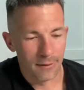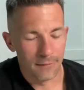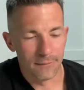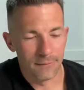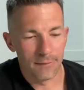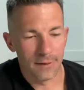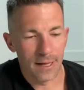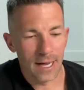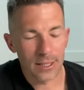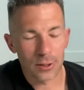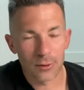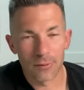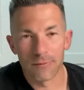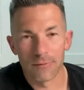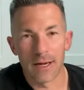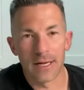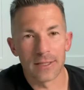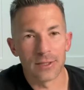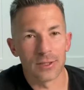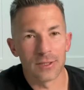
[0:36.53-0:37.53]
actual
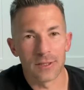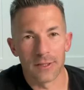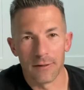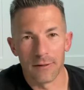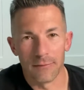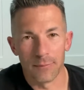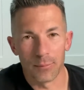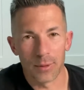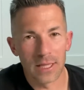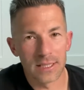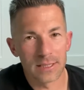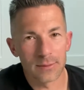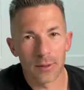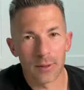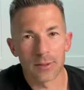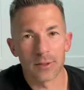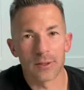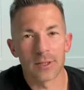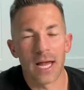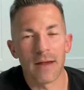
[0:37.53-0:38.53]
advisors, of plan
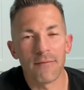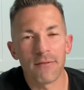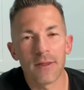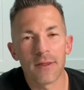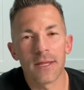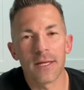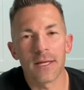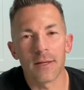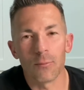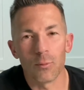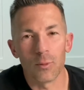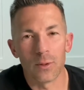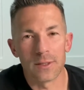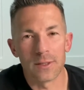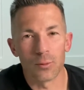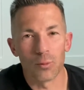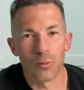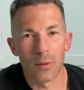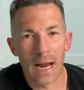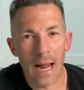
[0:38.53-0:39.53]
sponsors, everything
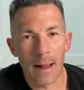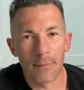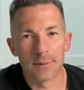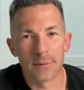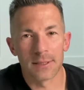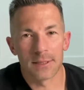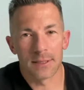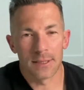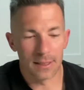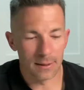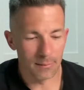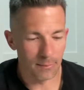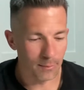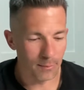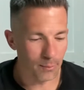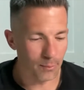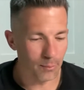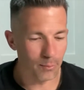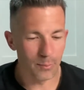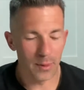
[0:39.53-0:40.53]
was wrapped and
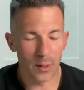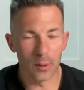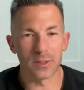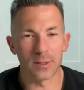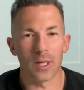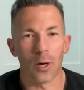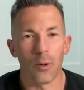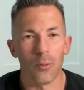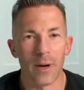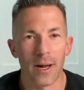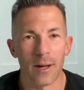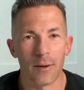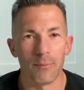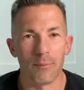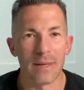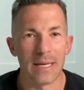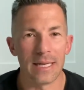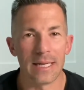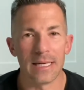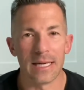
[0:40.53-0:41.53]
built around
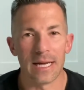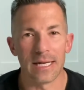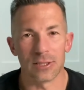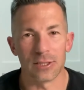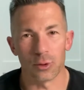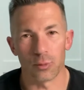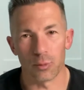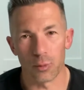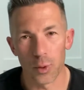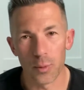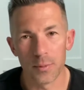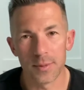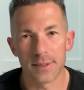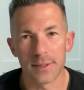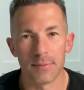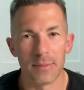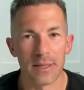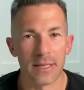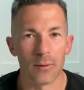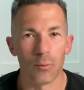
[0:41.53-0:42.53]
meeting as
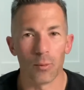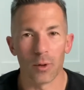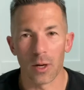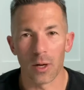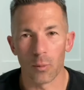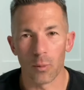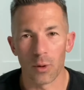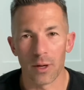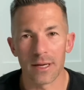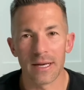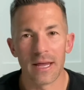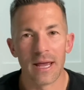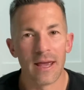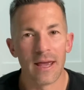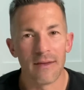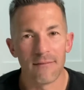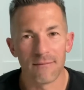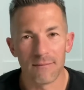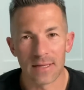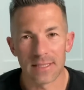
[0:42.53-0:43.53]
groups, meeting one-on-one,
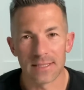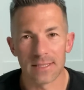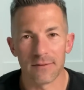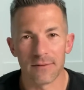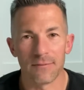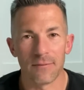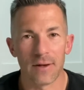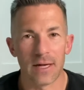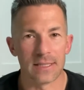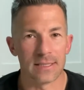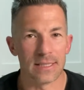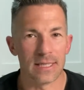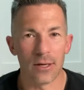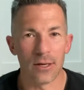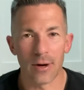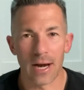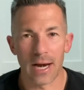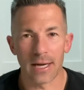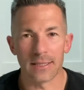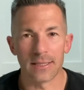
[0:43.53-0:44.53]
face-to-face,
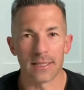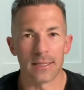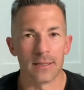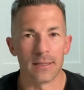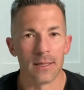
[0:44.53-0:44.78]
interacting,